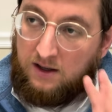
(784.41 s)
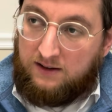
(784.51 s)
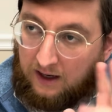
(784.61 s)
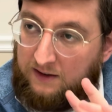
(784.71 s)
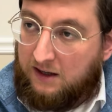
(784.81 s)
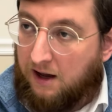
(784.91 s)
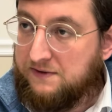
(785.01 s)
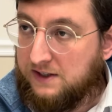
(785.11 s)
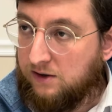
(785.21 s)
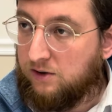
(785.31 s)
Dan lekav
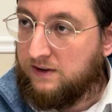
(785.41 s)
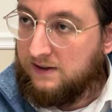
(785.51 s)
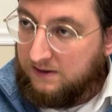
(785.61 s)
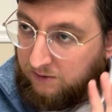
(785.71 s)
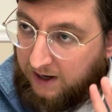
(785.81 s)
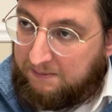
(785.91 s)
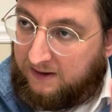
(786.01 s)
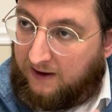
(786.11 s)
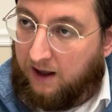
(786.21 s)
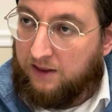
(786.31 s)
zechut, it's the right
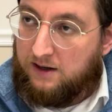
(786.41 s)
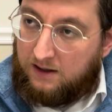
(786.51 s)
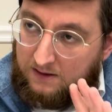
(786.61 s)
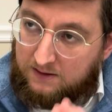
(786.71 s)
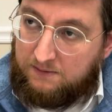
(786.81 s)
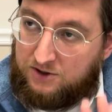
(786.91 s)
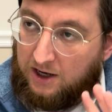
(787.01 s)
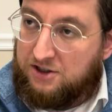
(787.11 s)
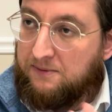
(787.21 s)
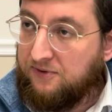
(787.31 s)
mentality, is
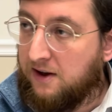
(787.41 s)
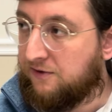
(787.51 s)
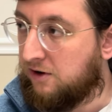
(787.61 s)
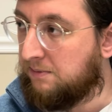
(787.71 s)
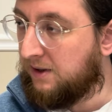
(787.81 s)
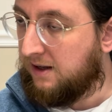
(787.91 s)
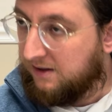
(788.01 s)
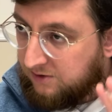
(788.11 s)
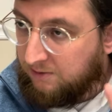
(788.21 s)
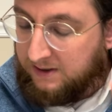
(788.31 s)
judge him favorably,
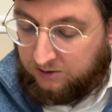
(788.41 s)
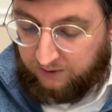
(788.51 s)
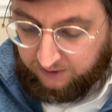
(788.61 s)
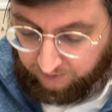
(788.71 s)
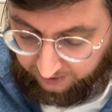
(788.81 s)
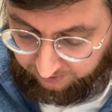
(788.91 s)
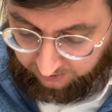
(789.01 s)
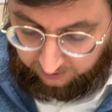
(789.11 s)
assume he's doing the right thing.